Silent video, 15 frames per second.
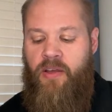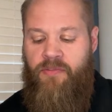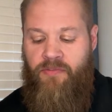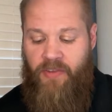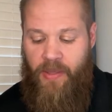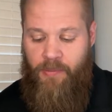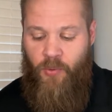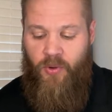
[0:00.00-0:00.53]

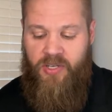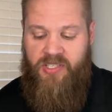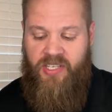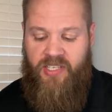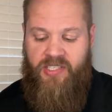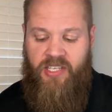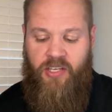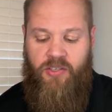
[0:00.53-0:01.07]
February
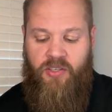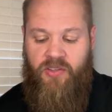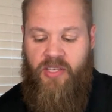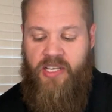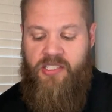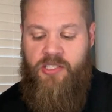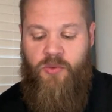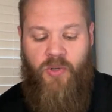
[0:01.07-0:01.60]
16,
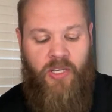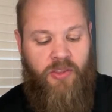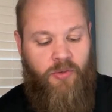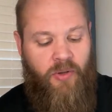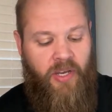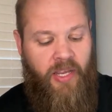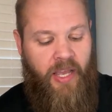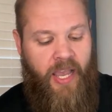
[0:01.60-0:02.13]

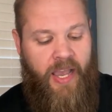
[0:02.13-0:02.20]
2023,